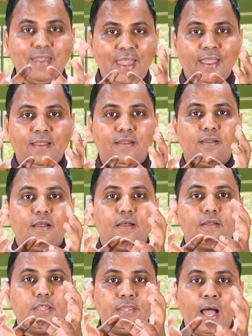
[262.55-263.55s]
King
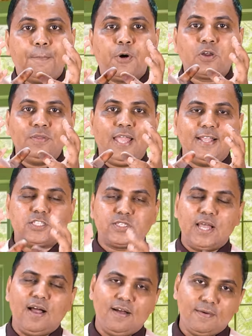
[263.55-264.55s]
Nebuchadnezzar.